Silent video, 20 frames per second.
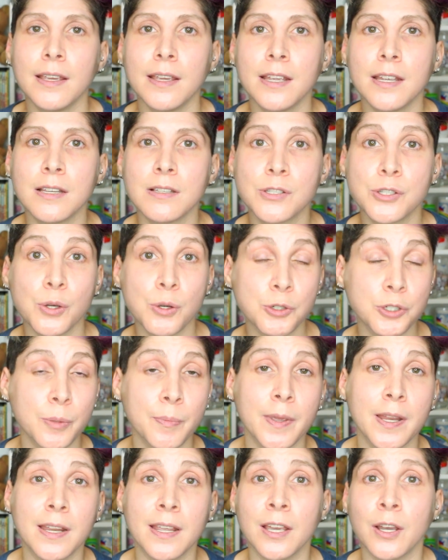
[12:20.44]
in social
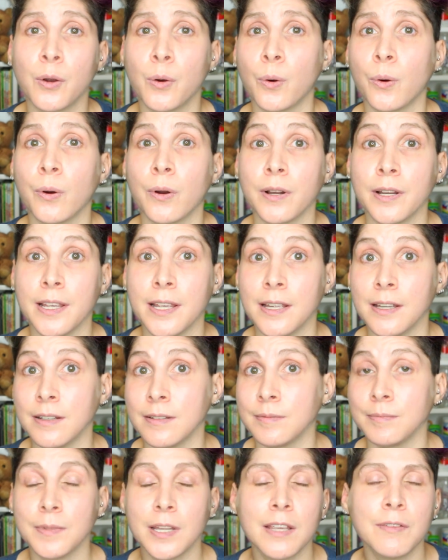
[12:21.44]
media or
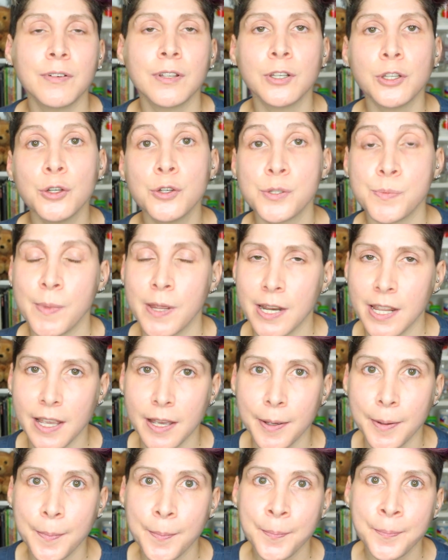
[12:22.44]
in even news
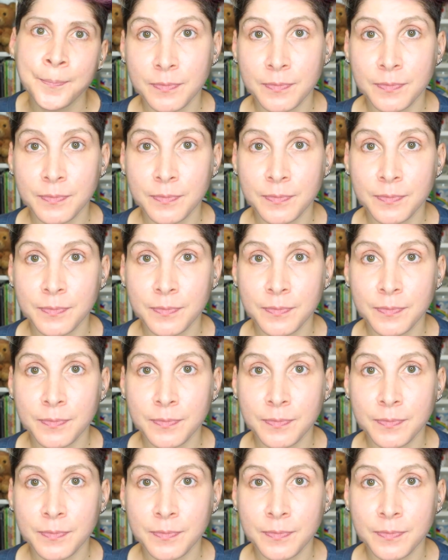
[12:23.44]
media.